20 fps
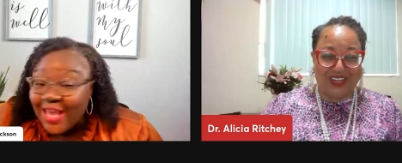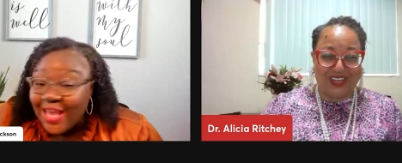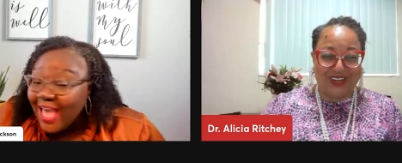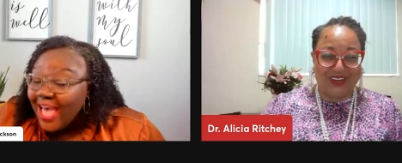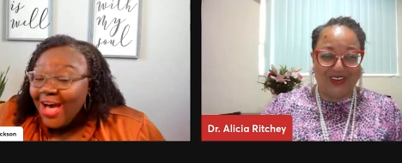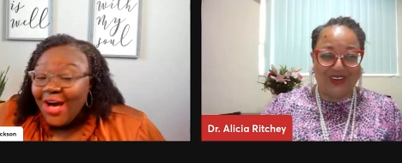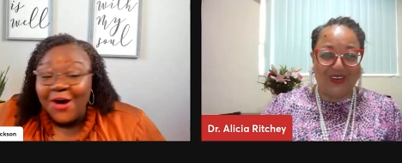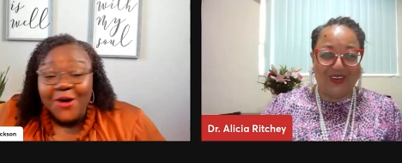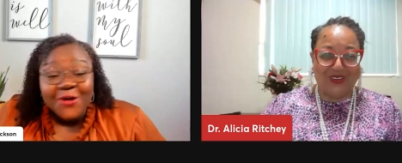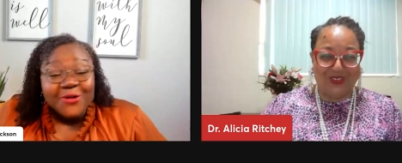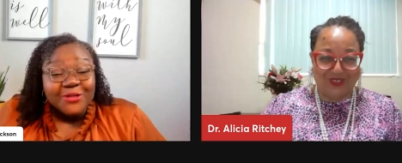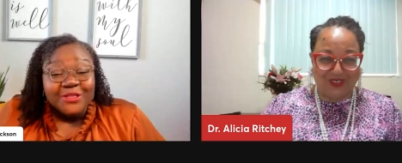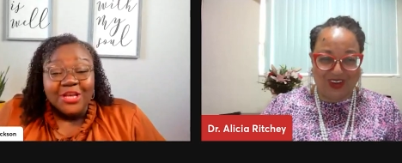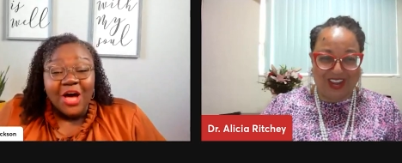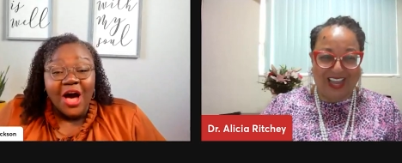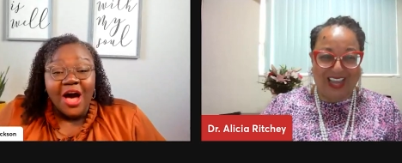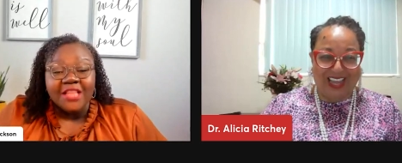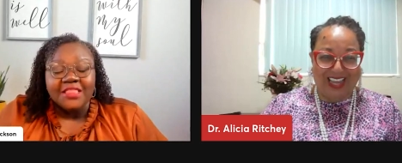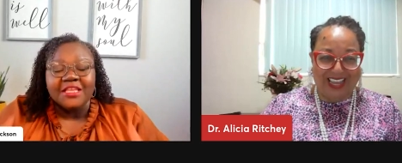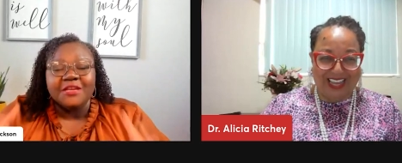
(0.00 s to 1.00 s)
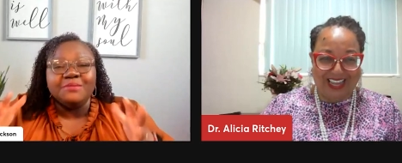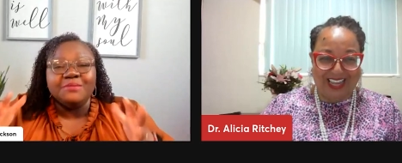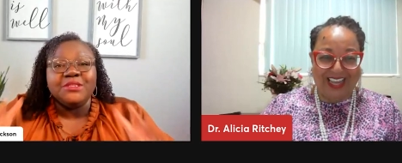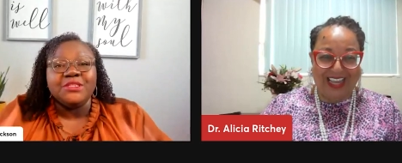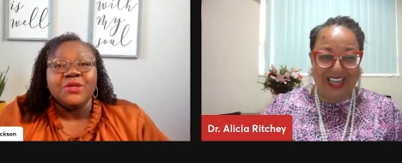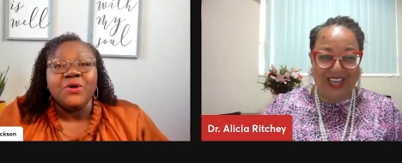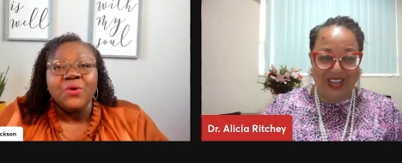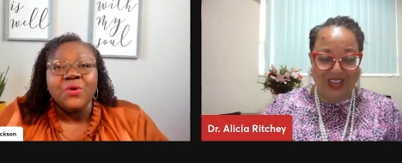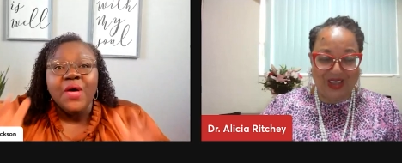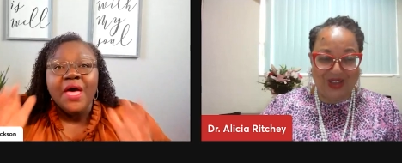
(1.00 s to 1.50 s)
Speaker 1: Who, who taught right. them?
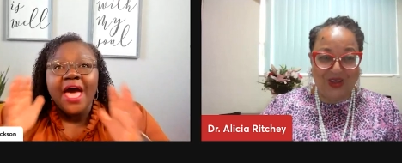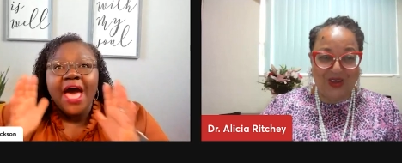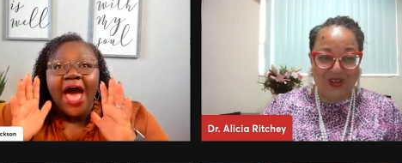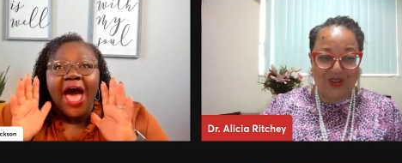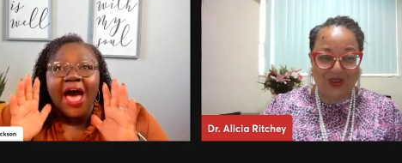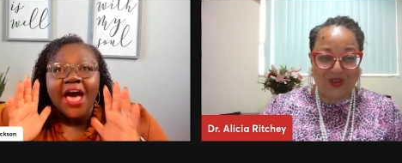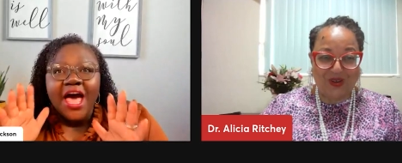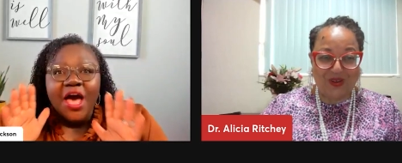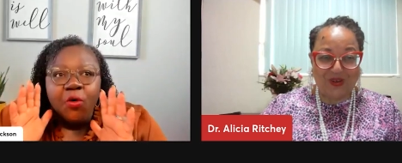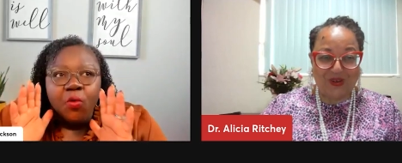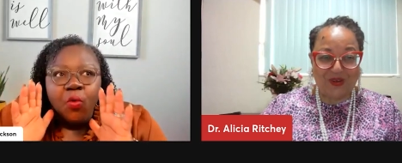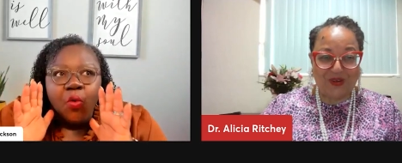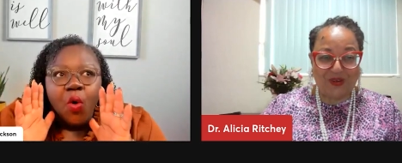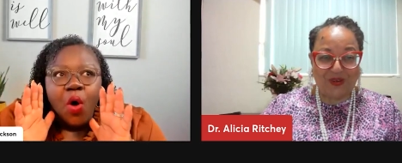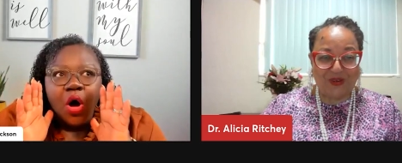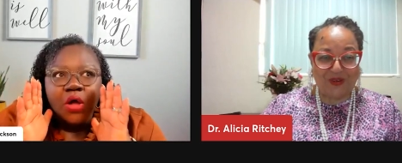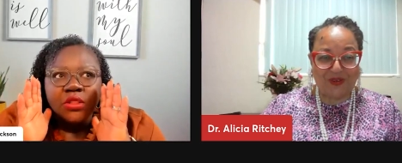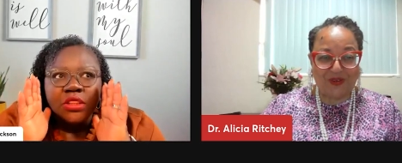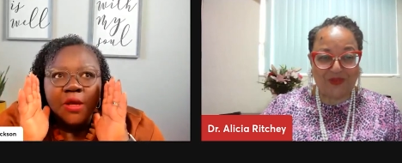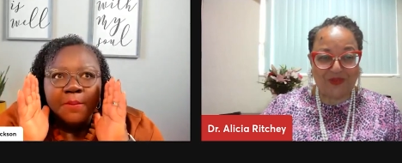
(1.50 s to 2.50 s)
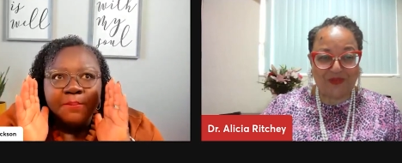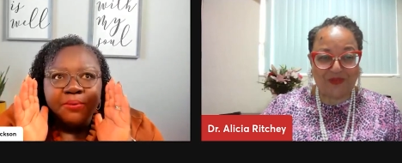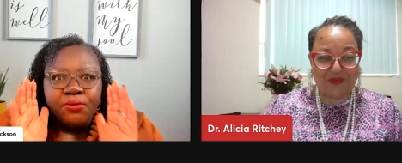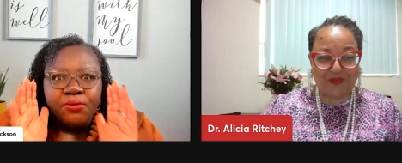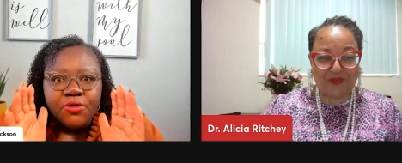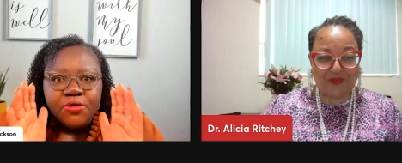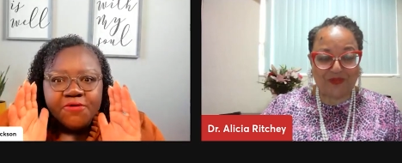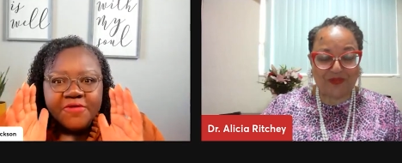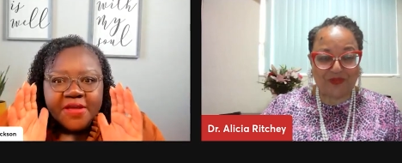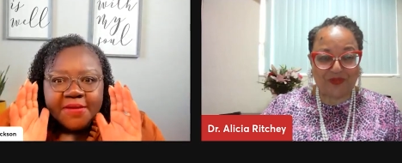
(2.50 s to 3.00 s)
So I, the
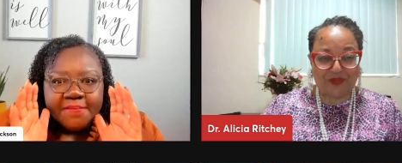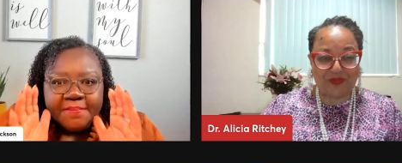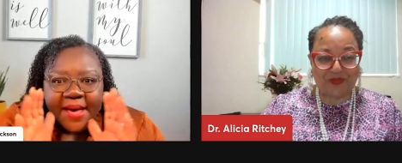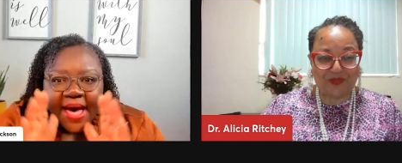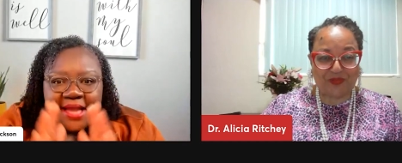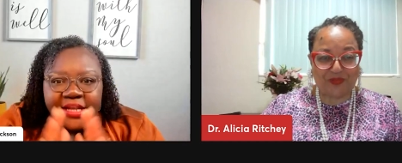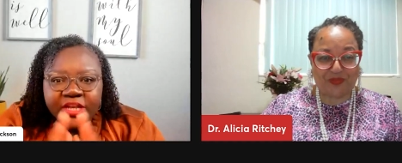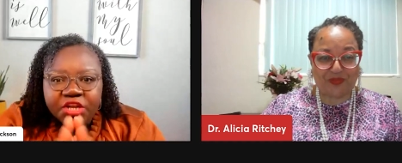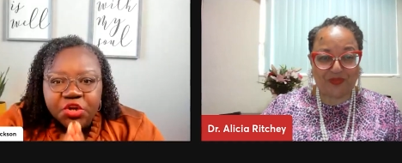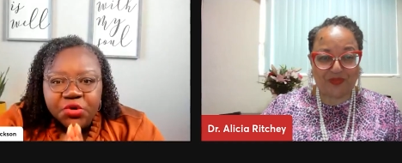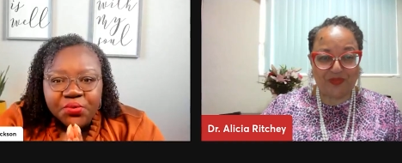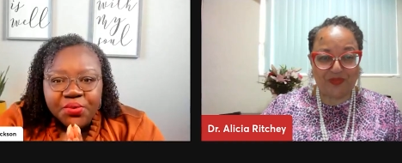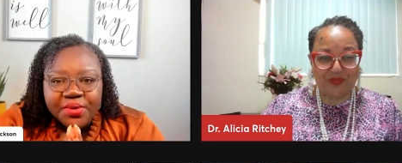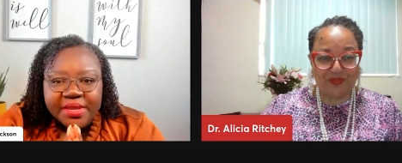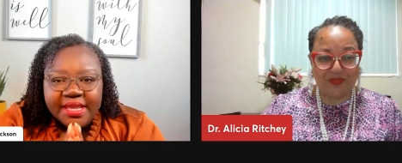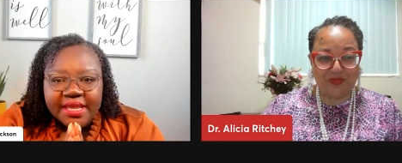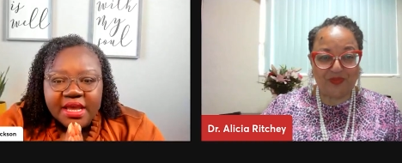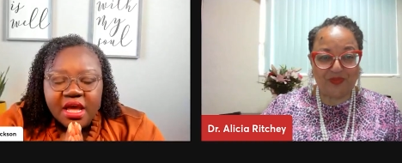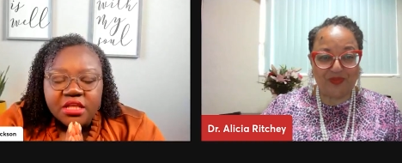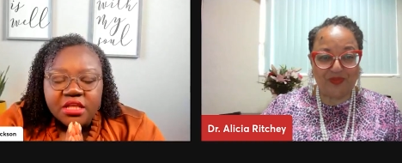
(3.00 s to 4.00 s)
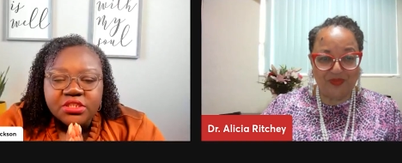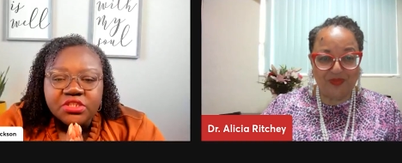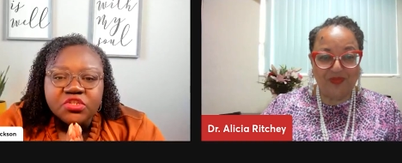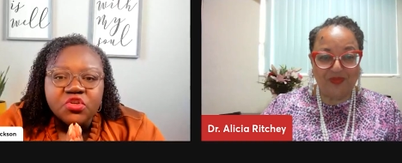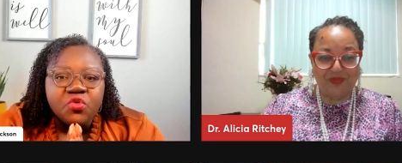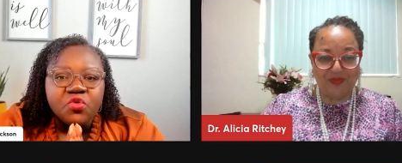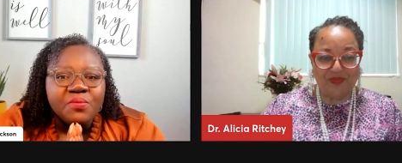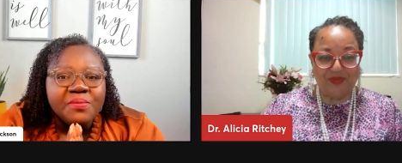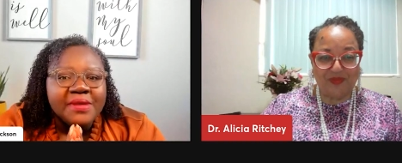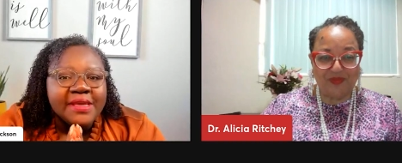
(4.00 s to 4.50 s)
proving by doing,
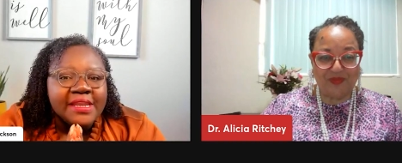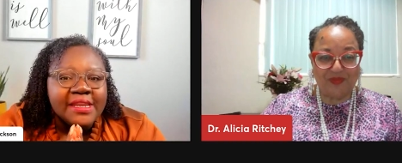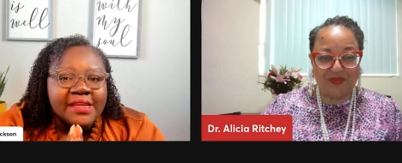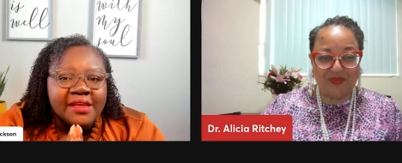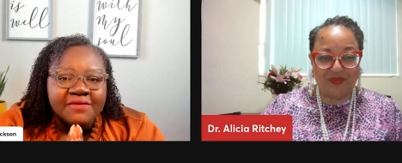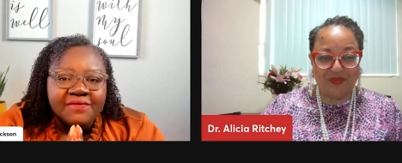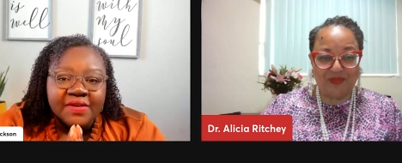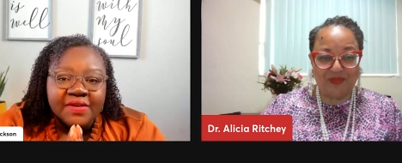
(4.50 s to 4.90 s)
so many of